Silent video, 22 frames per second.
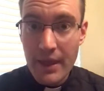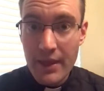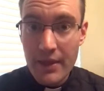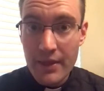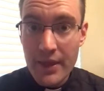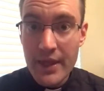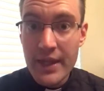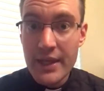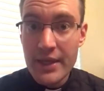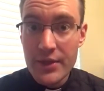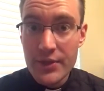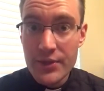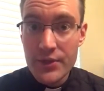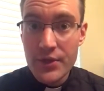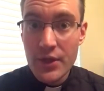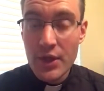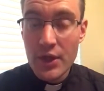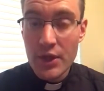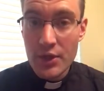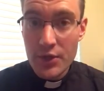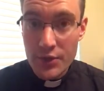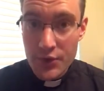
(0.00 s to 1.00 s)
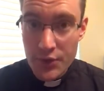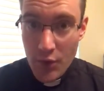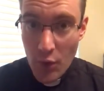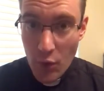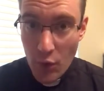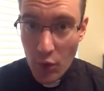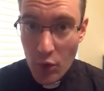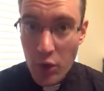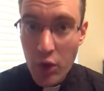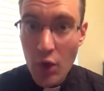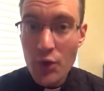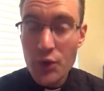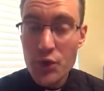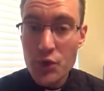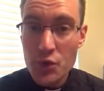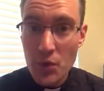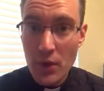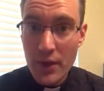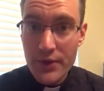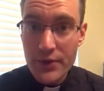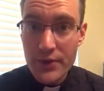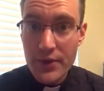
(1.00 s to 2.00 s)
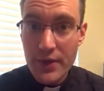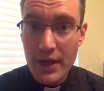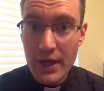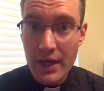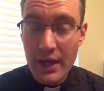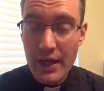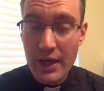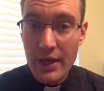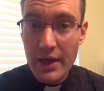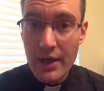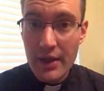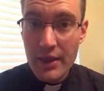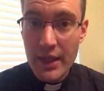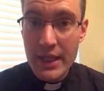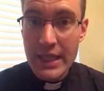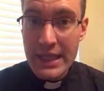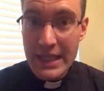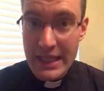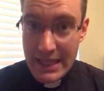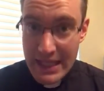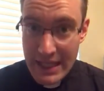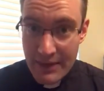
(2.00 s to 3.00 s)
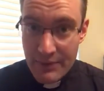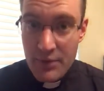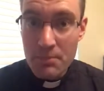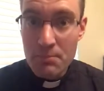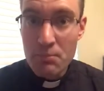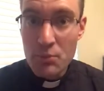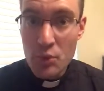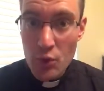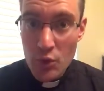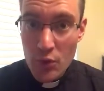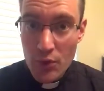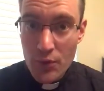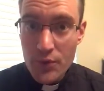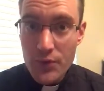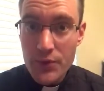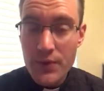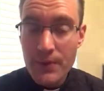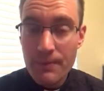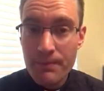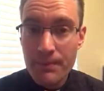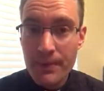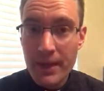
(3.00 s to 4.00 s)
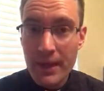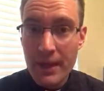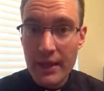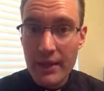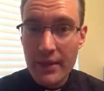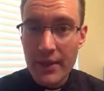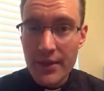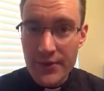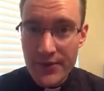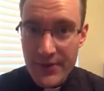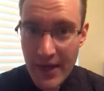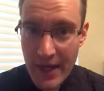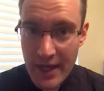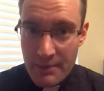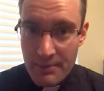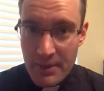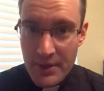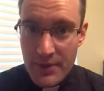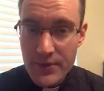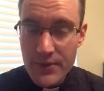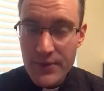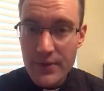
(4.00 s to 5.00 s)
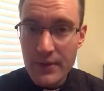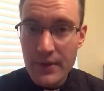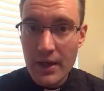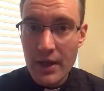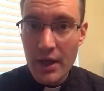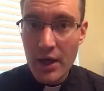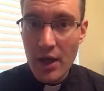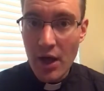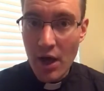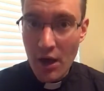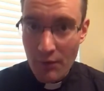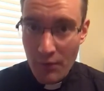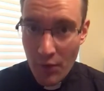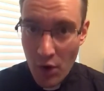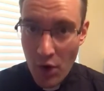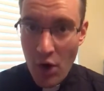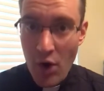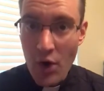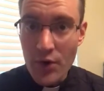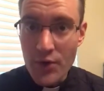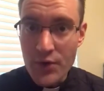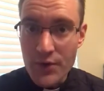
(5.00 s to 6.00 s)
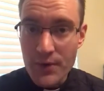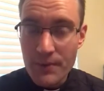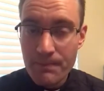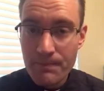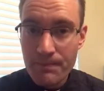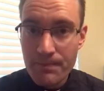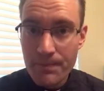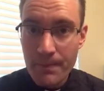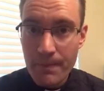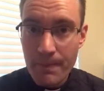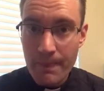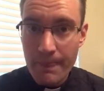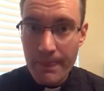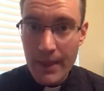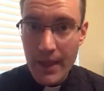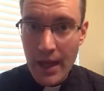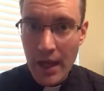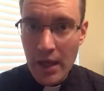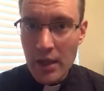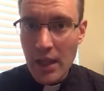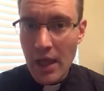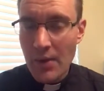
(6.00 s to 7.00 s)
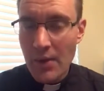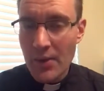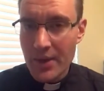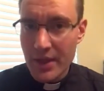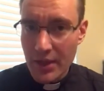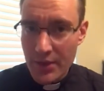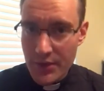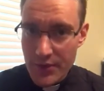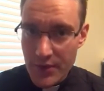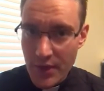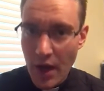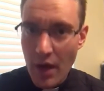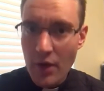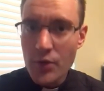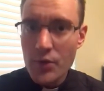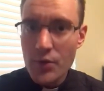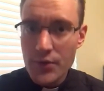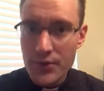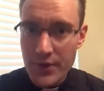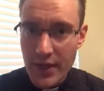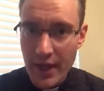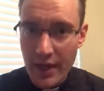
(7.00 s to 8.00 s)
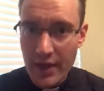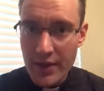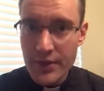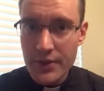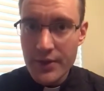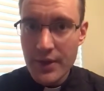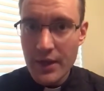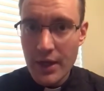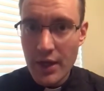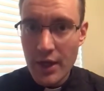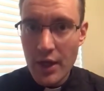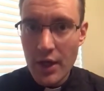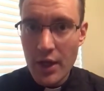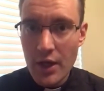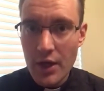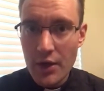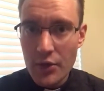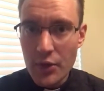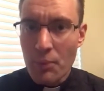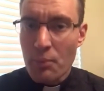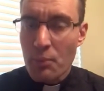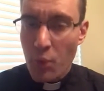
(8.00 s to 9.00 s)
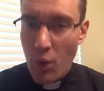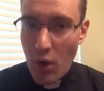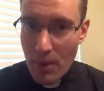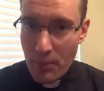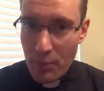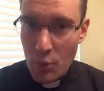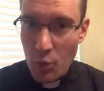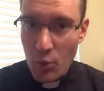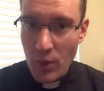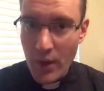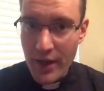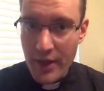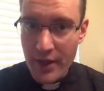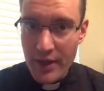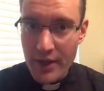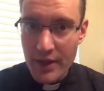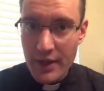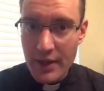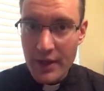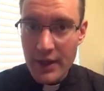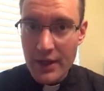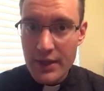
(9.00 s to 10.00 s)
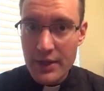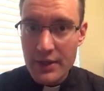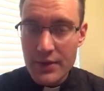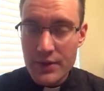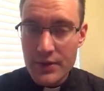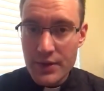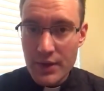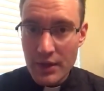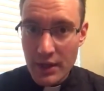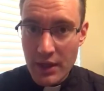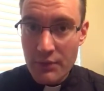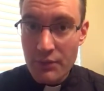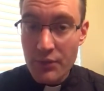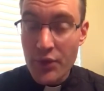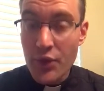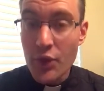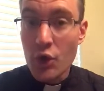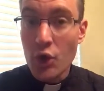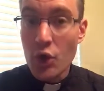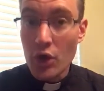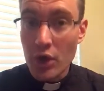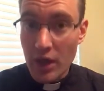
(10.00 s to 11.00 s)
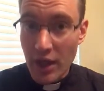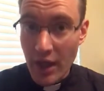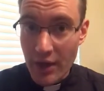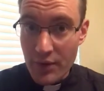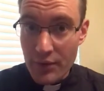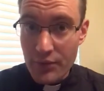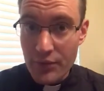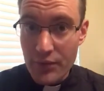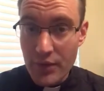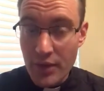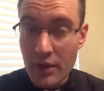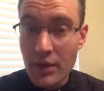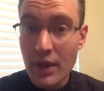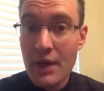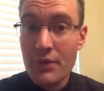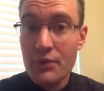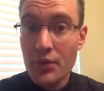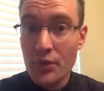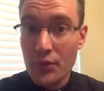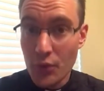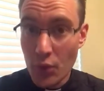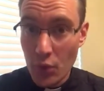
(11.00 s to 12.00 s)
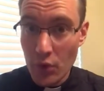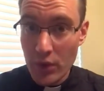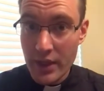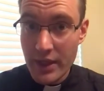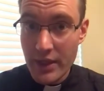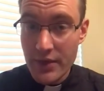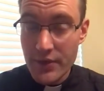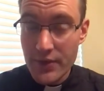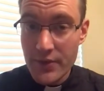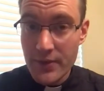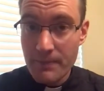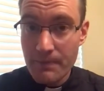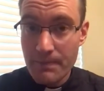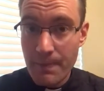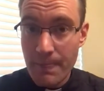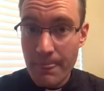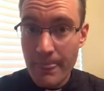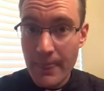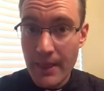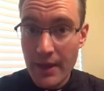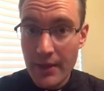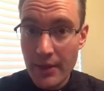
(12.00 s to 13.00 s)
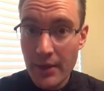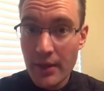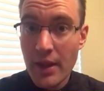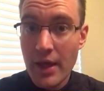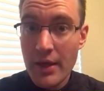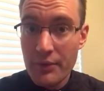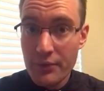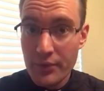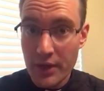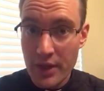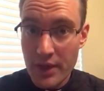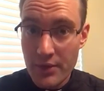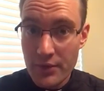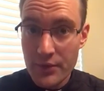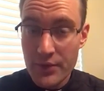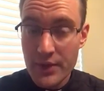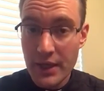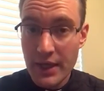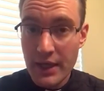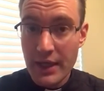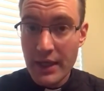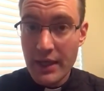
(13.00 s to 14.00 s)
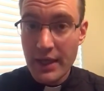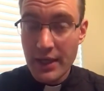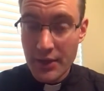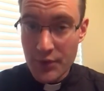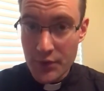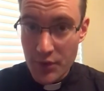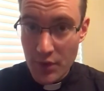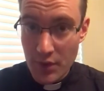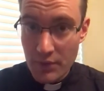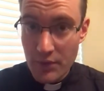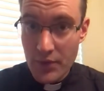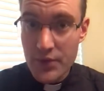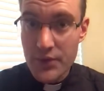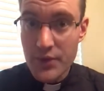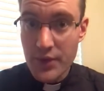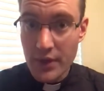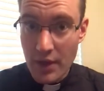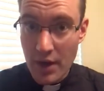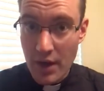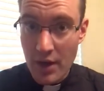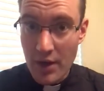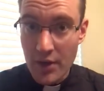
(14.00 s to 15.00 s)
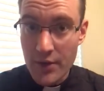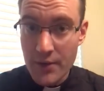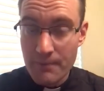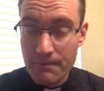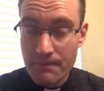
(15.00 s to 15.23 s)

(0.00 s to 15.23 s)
that he is so close to us that he even moves the sediments of our heart, allowing us to understand the proper way to live the good life, the life of holiness, the life lived in service to God